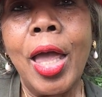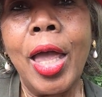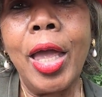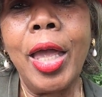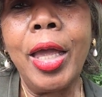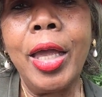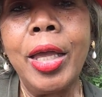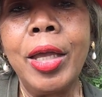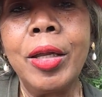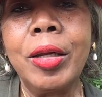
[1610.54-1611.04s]

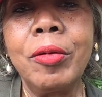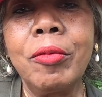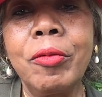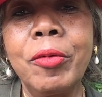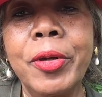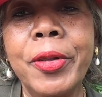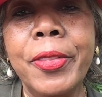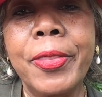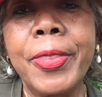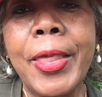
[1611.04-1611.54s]
And
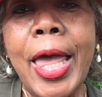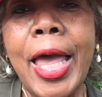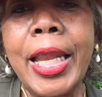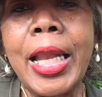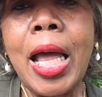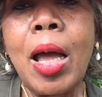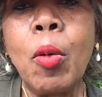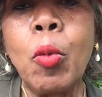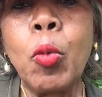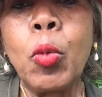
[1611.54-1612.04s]
with that,
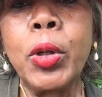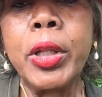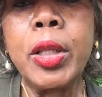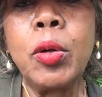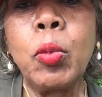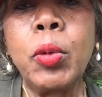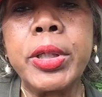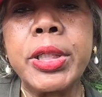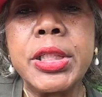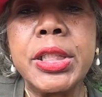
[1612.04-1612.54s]
I
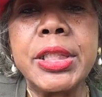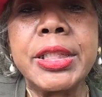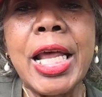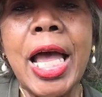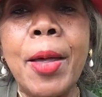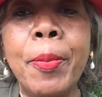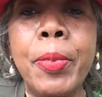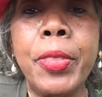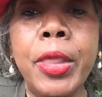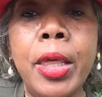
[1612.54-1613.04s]
really want to
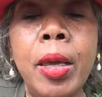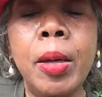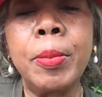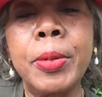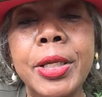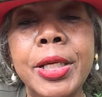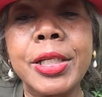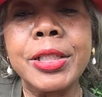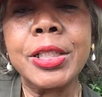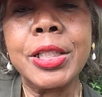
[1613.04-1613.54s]
stop there
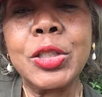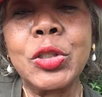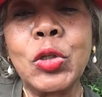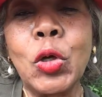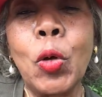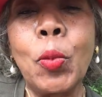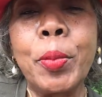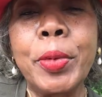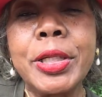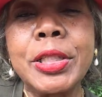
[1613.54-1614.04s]
because there's
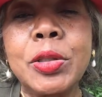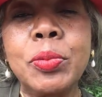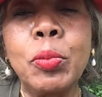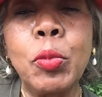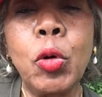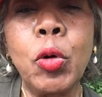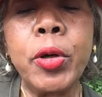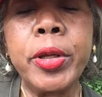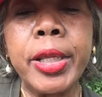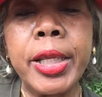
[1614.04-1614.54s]
so much
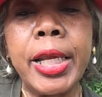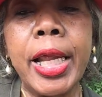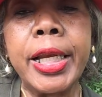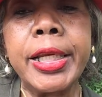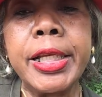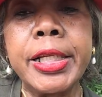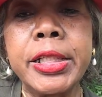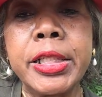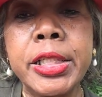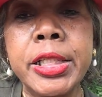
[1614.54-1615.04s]
more that I
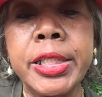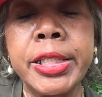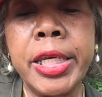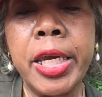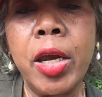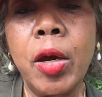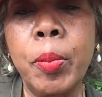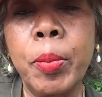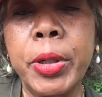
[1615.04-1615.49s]
need to share.